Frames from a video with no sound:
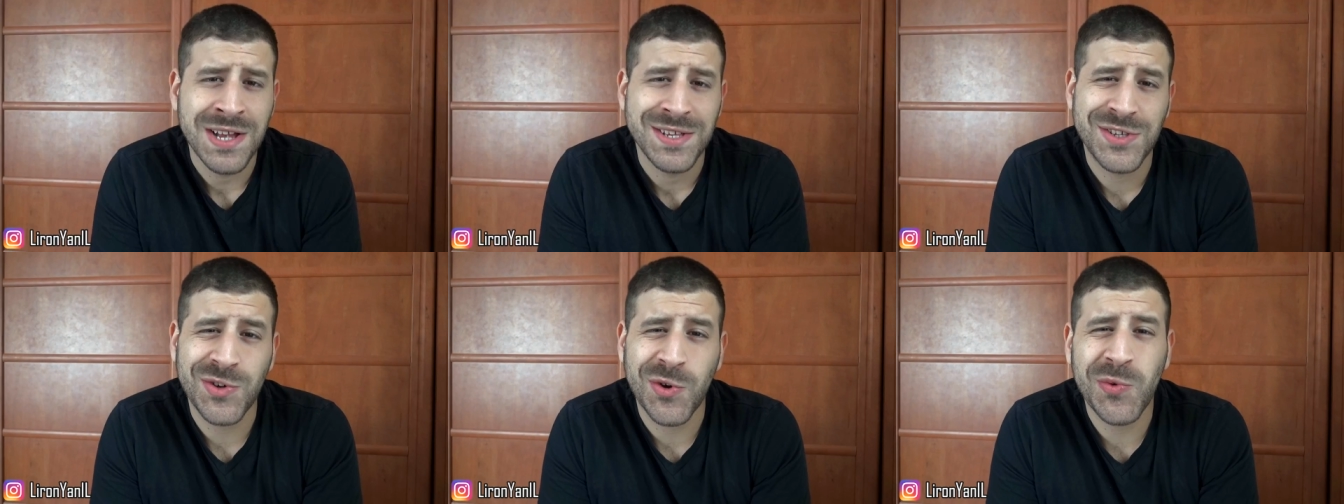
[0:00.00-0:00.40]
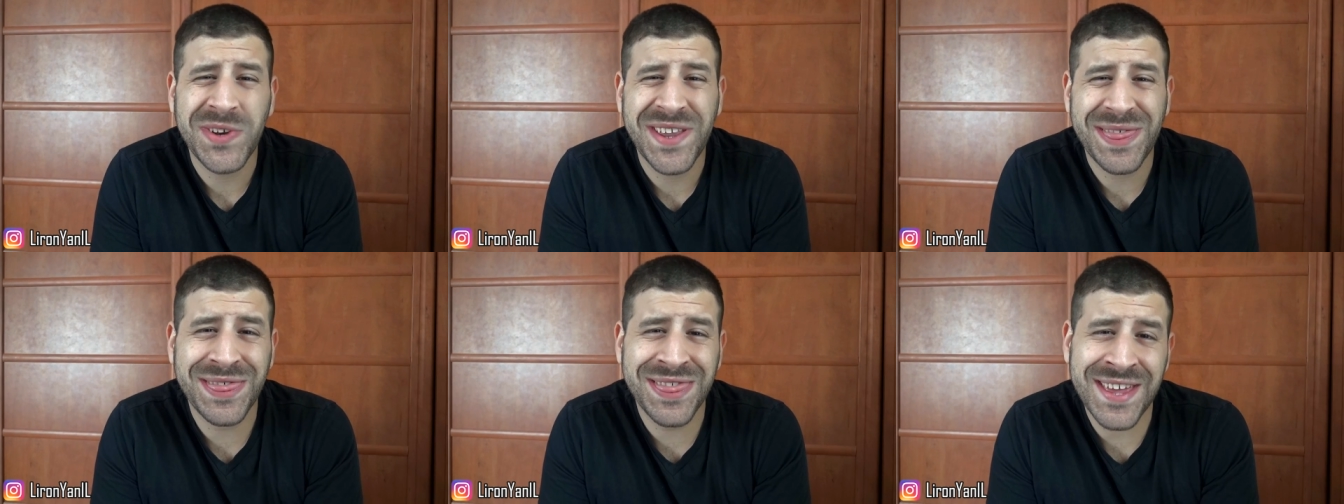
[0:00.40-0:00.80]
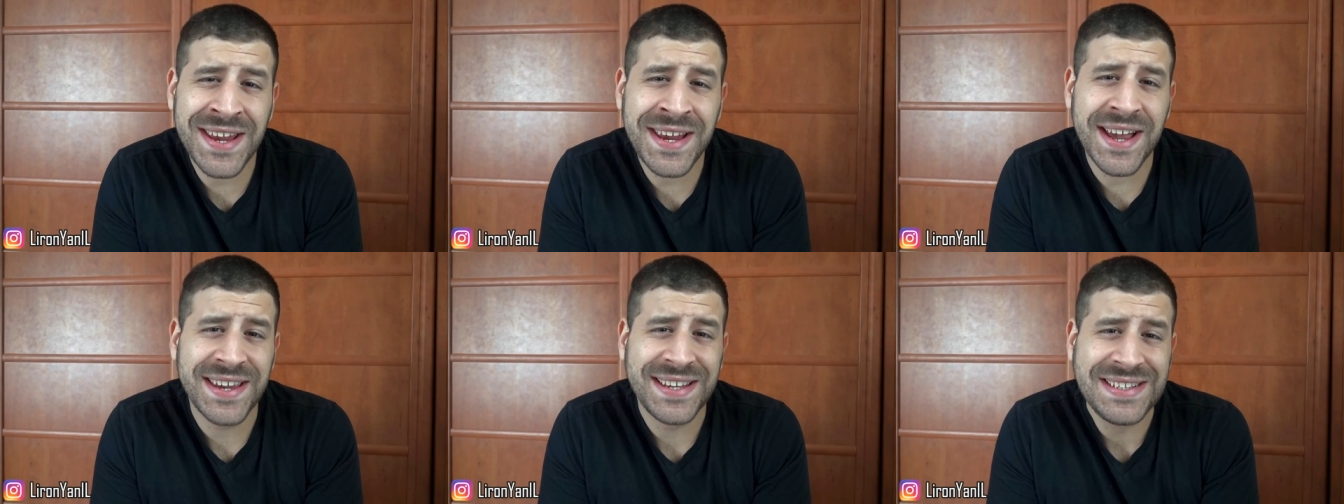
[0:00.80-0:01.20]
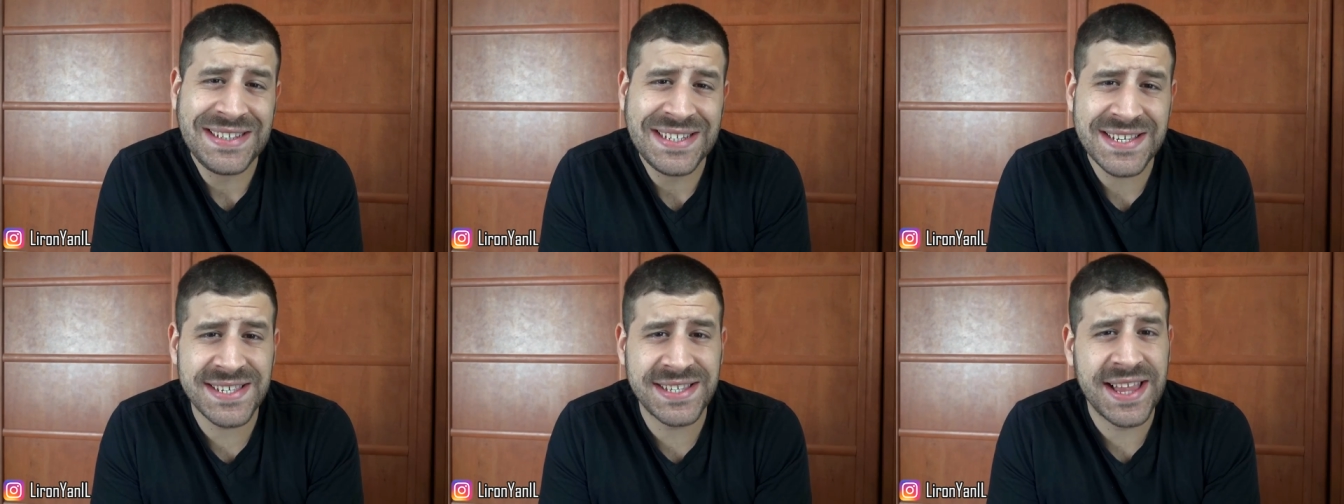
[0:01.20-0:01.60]
So the thing I
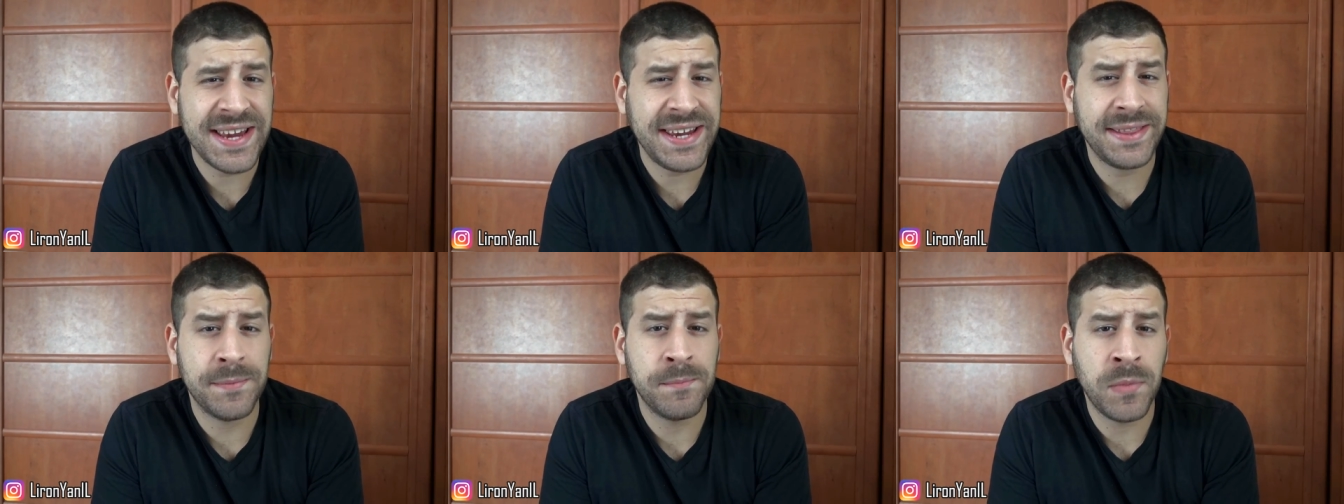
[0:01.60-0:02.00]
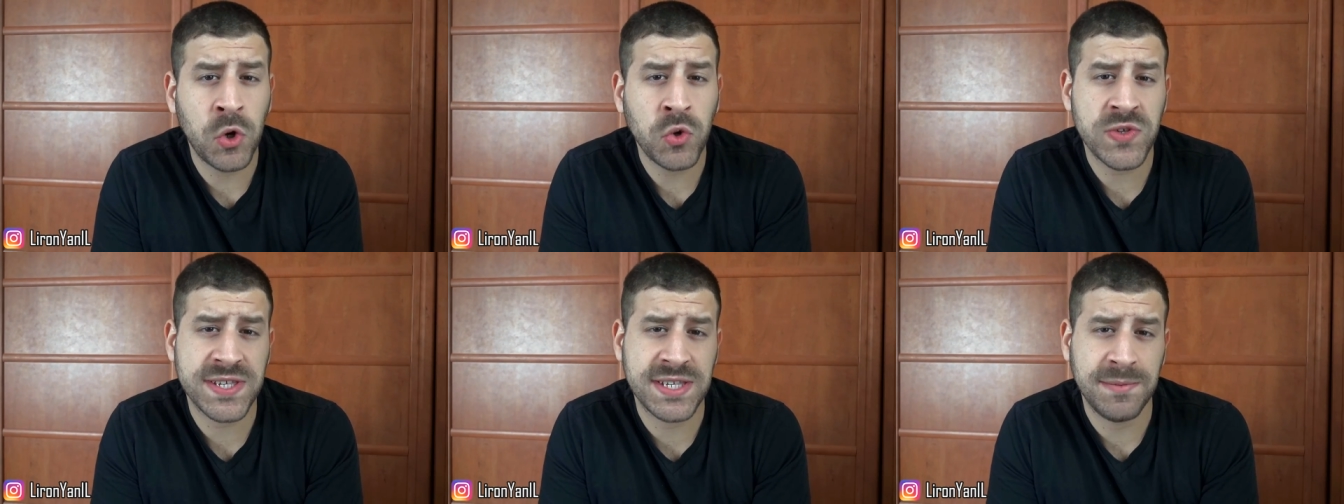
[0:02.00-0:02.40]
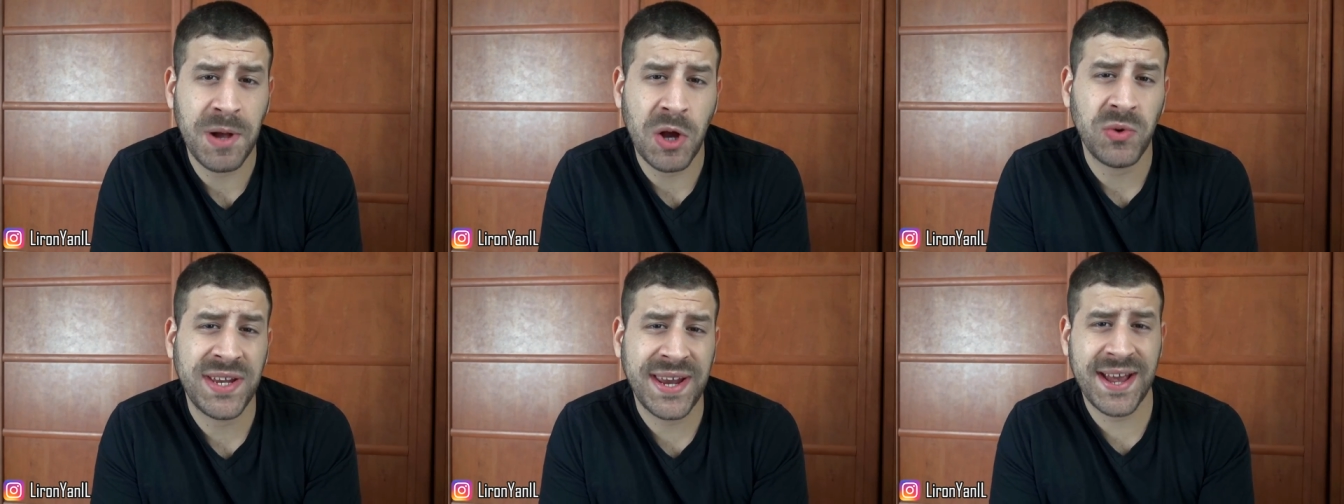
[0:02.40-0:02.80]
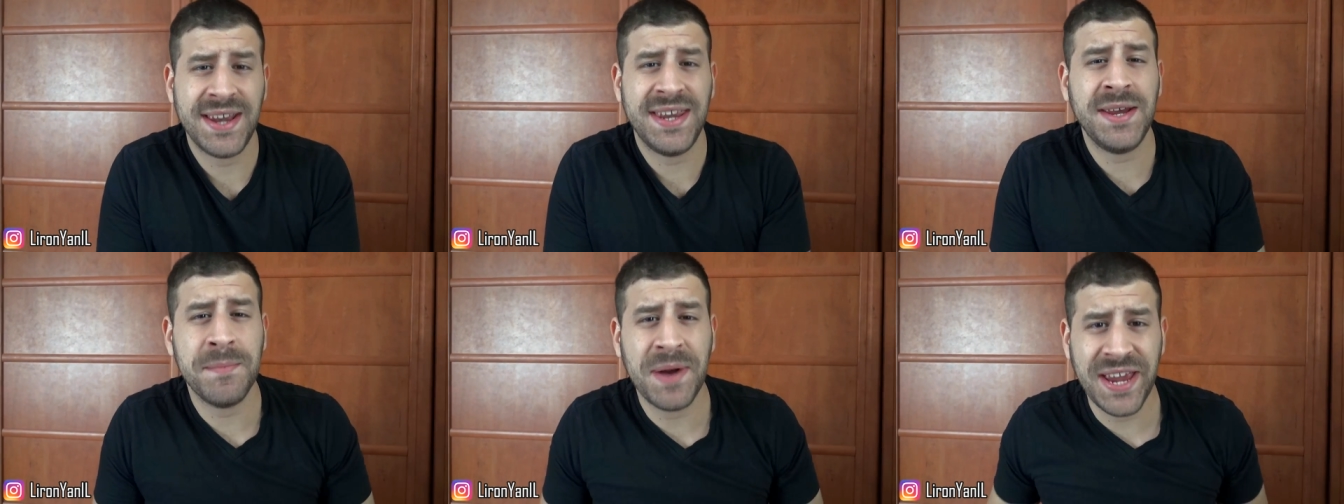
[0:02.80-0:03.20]
dislike the most about
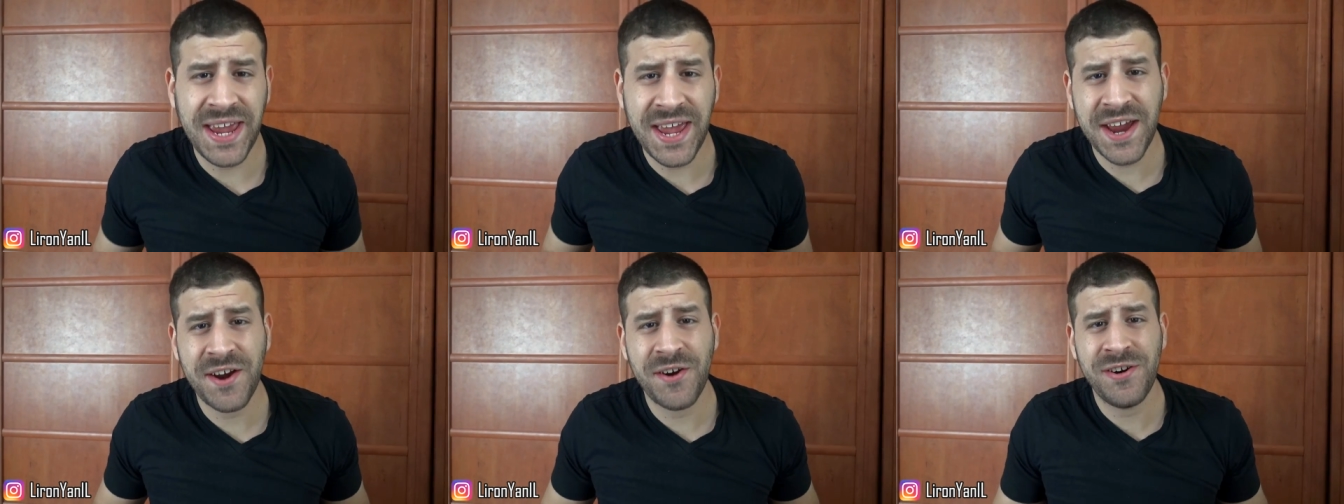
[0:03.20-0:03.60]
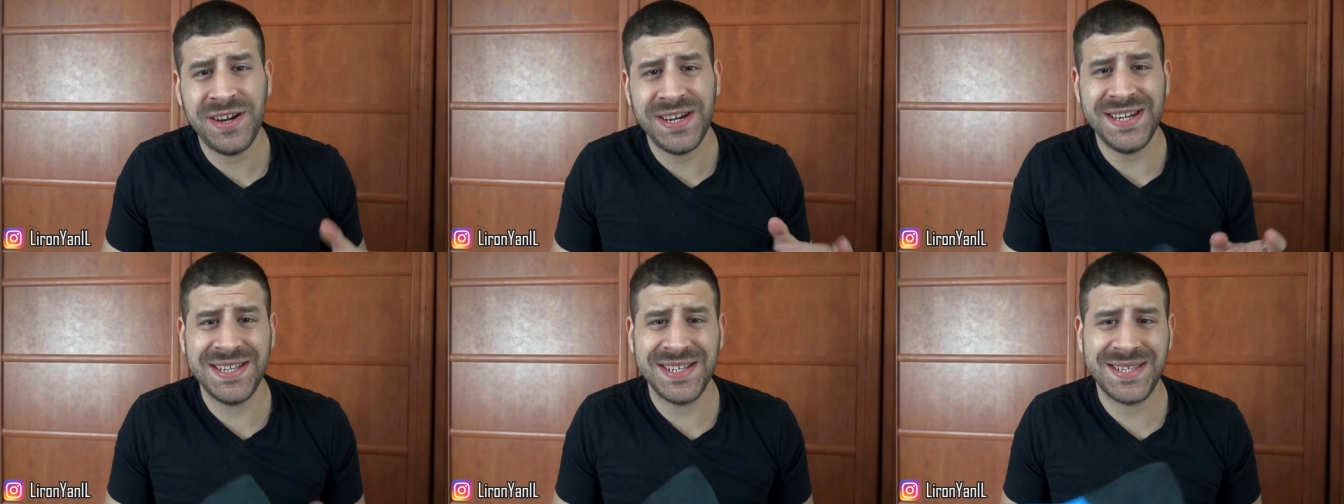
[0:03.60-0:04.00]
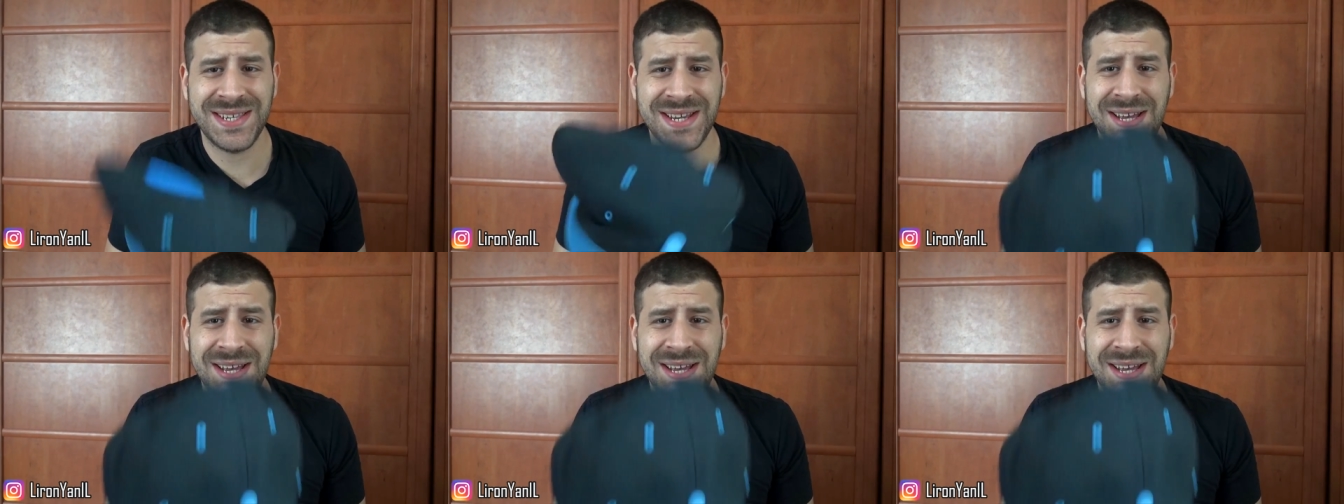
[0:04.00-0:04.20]
cutting my hair is...